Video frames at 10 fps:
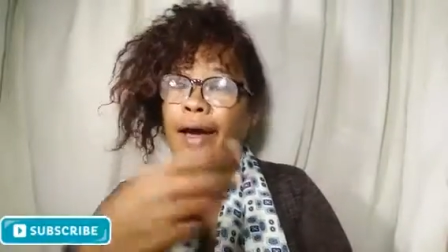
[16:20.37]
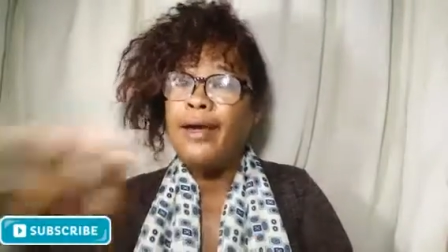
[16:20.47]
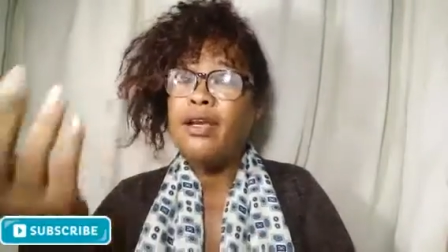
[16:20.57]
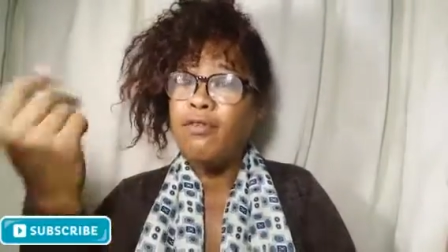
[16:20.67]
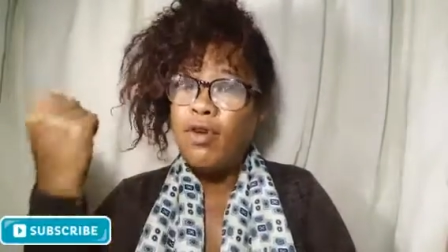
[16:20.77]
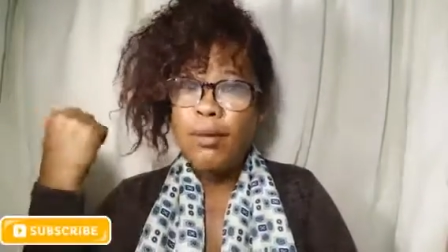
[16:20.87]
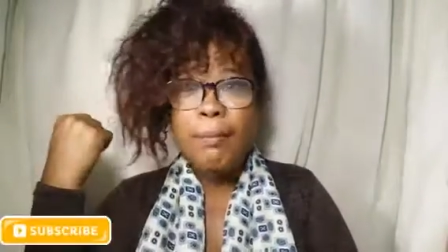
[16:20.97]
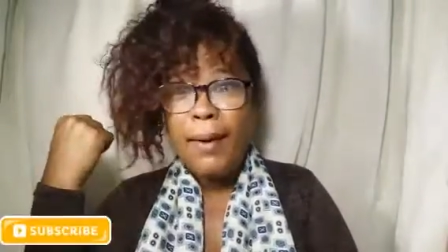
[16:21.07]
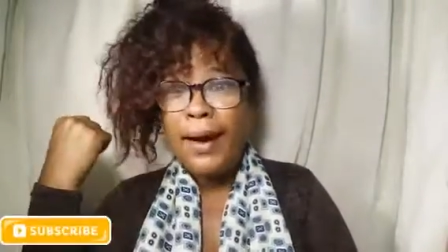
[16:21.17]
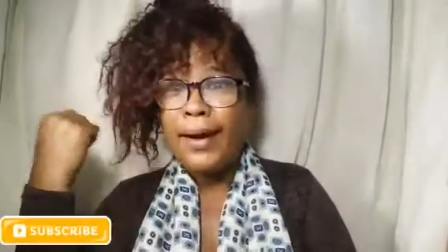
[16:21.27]
And if you've got
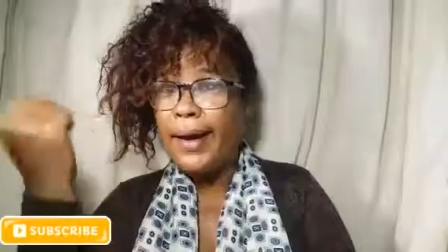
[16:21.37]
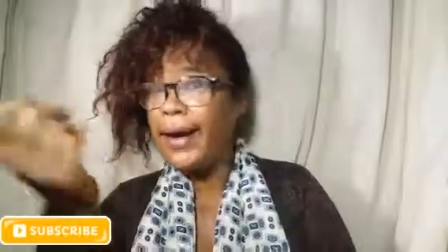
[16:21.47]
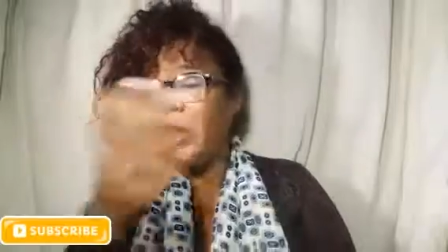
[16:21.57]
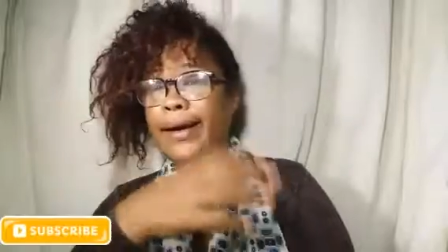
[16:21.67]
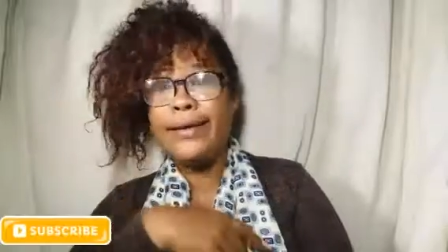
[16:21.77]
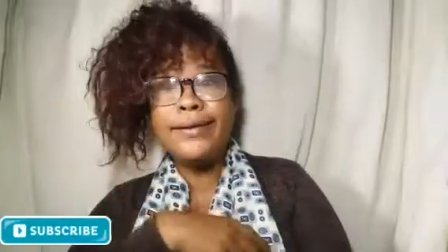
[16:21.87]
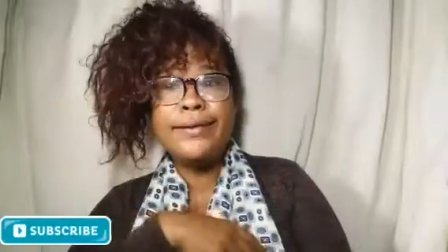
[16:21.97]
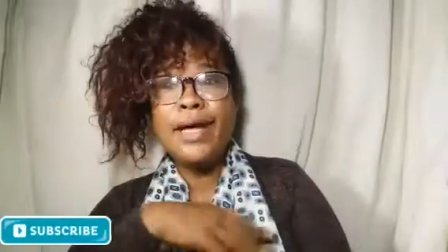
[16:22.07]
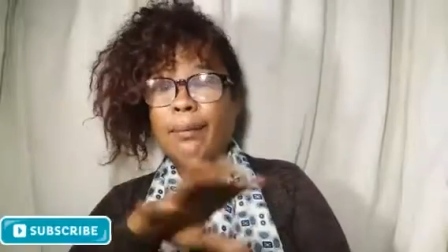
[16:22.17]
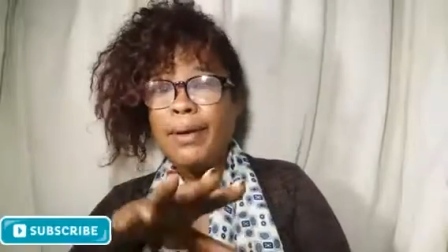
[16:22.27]
backache,
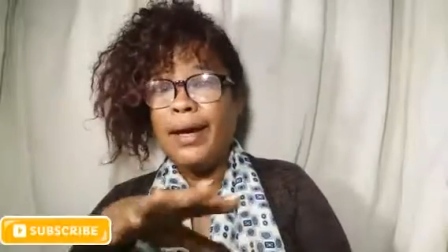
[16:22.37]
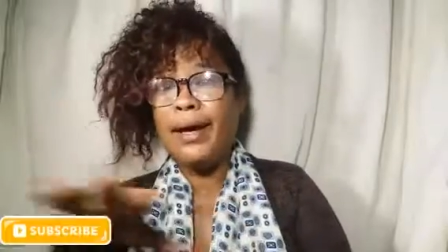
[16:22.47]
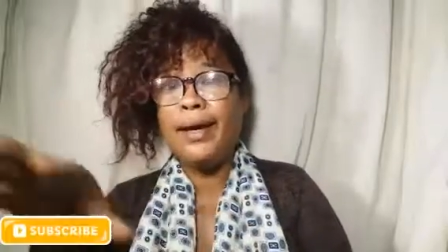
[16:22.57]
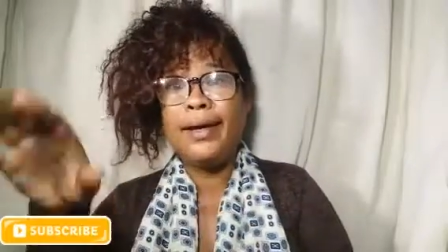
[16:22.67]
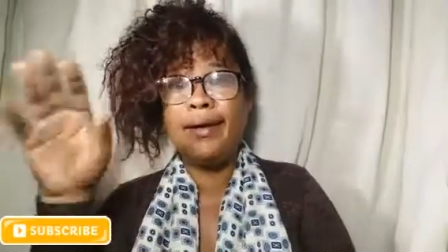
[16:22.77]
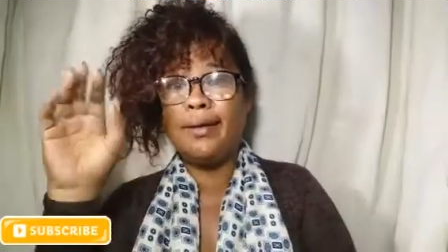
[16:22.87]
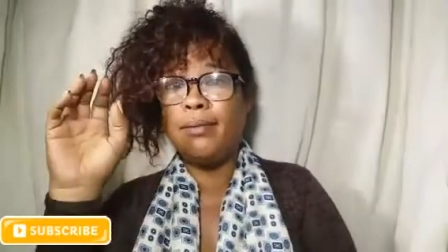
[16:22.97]
tummy ache,